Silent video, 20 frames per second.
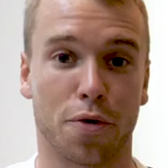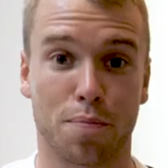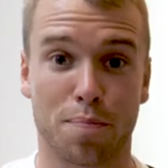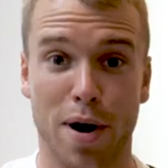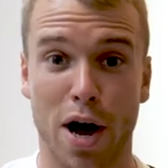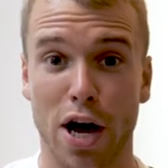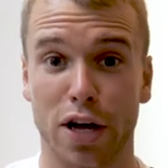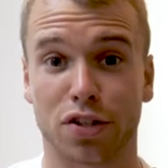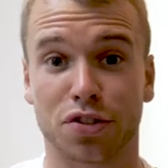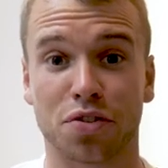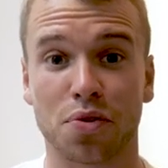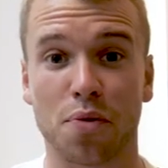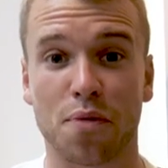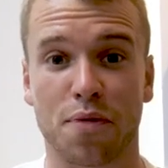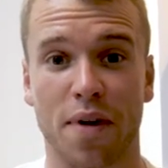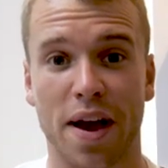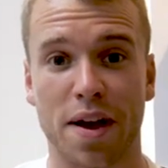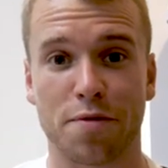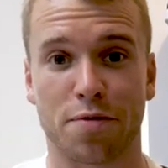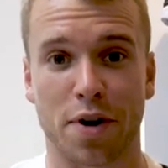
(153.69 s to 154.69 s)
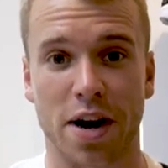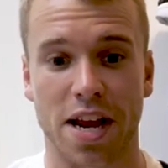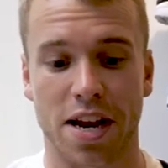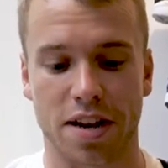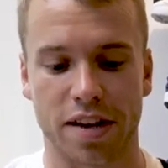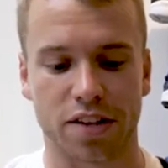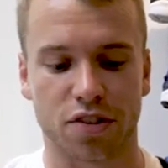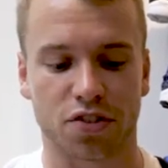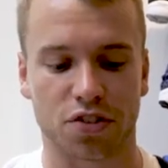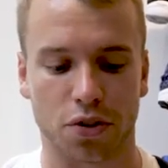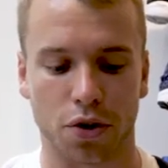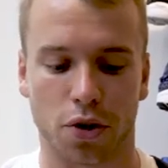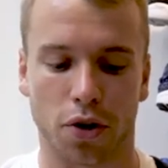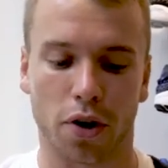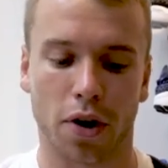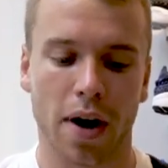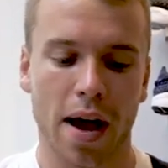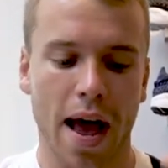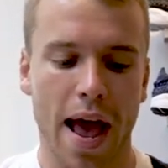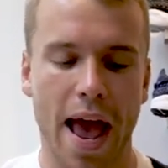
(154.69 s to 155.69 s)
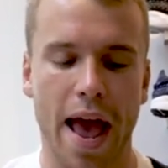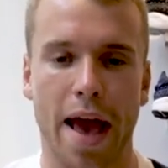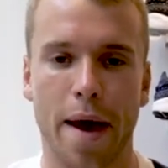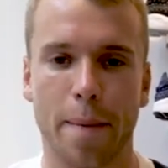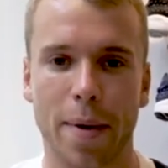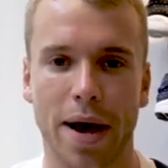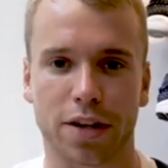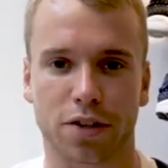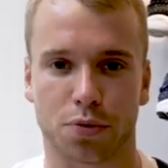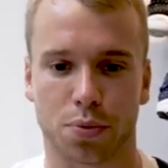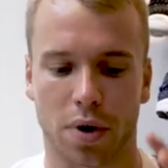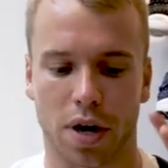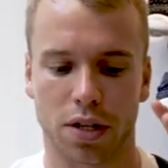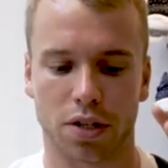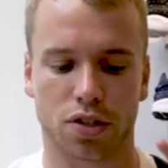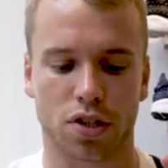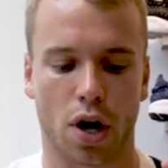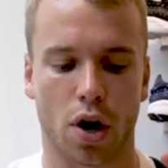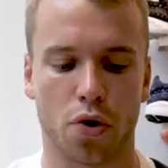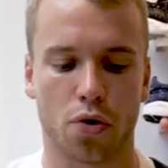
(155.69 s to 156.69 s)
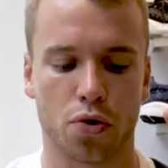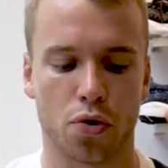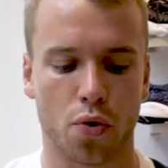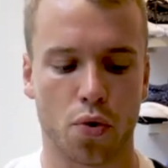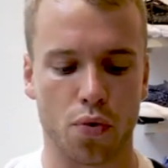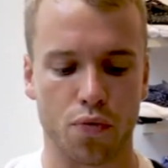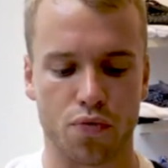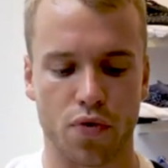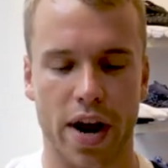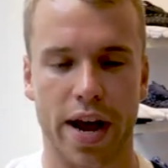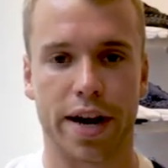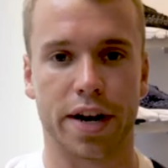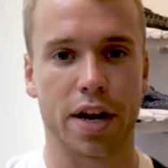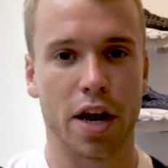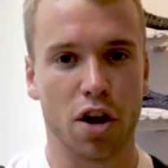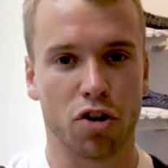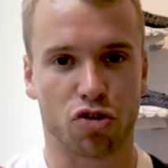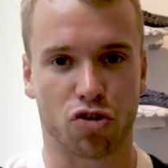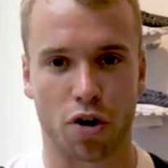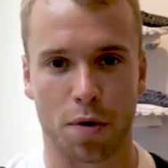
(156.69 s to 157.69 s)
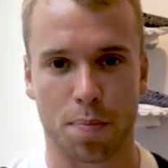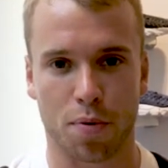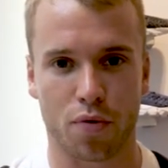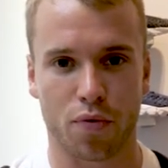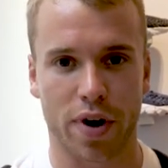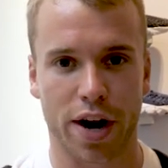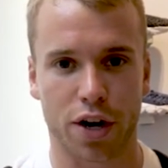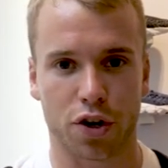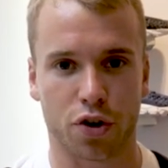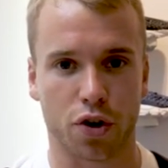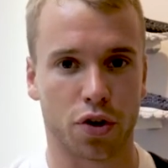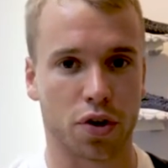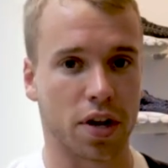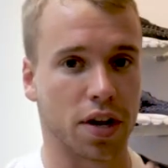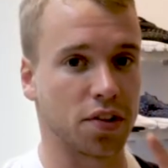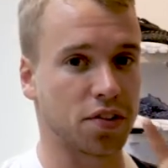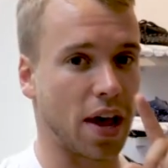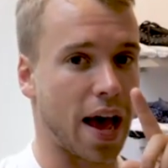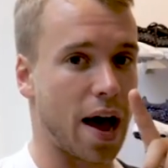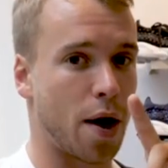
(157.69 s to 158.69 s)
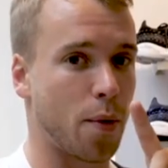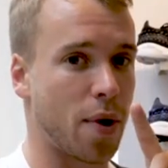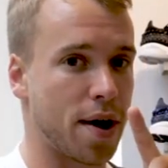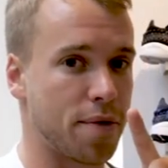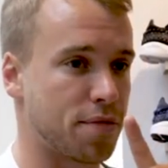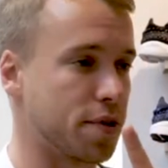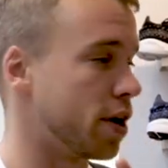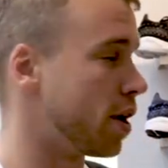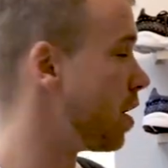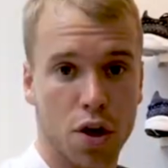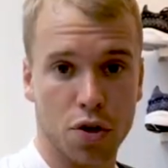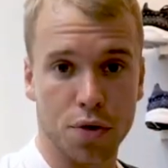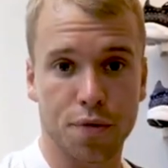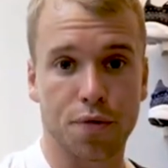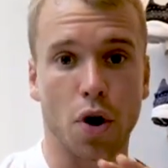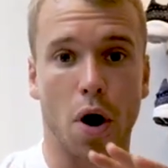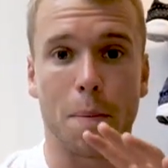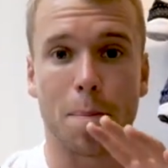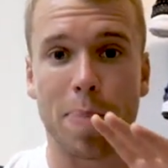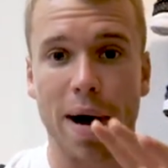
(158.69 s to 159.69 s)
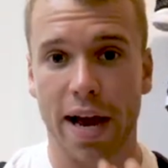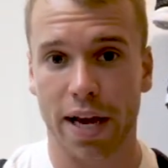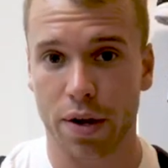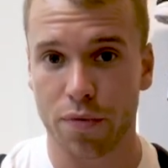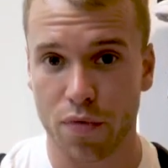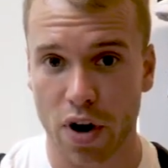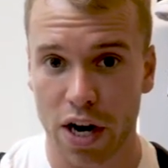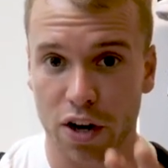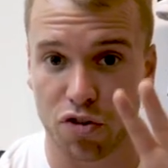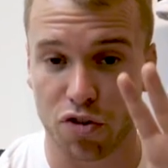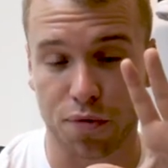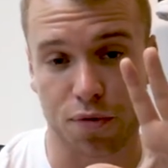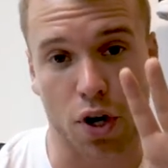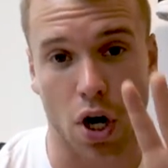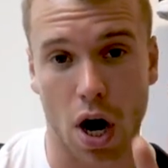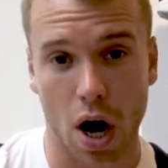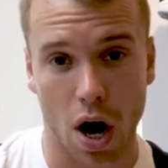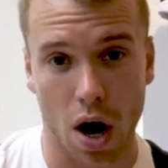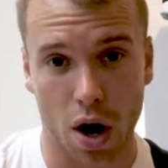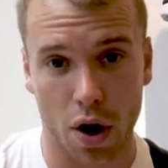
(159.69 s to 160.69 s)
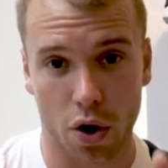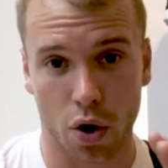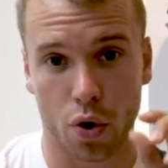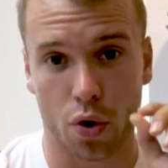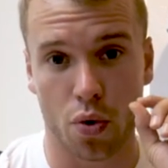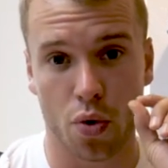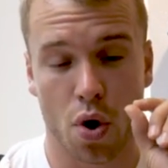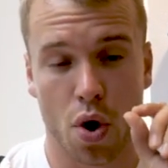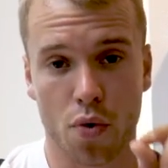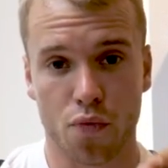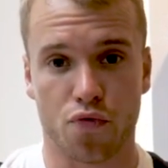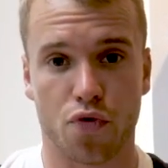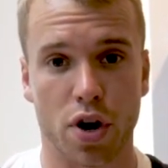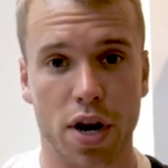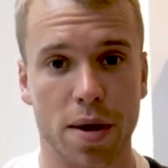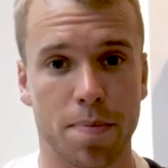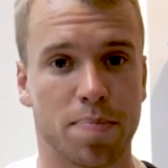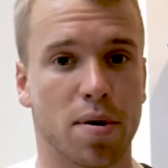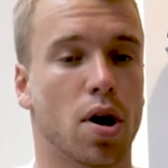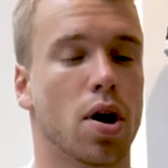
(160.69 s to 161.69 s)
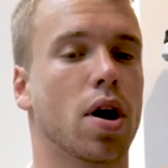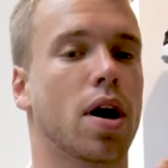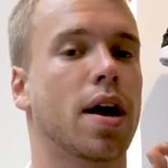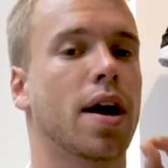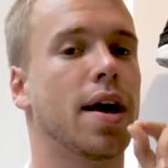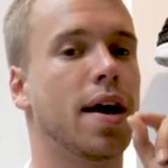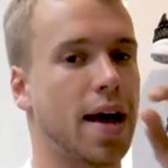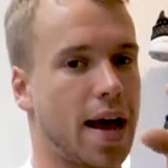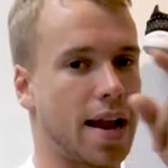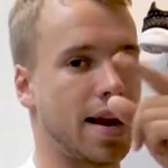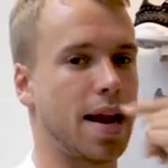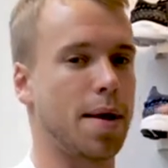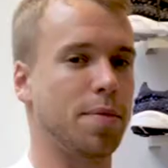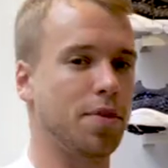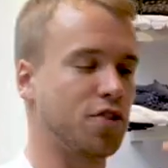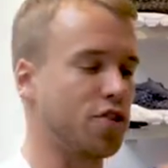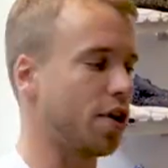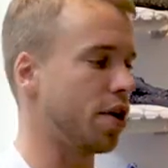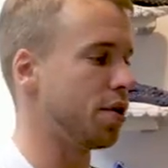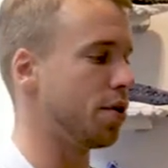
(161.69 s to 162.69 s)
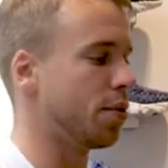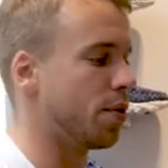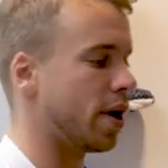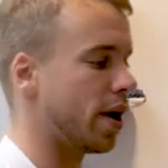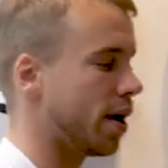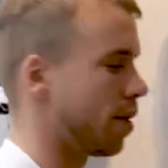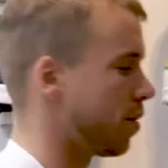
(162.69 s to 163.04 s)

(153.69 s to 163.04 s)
Personal favourite in this store, Air Max 1 tonal red, triple red goodness. However, you've got a banging range of Carhoo, Reebok, and let me show you what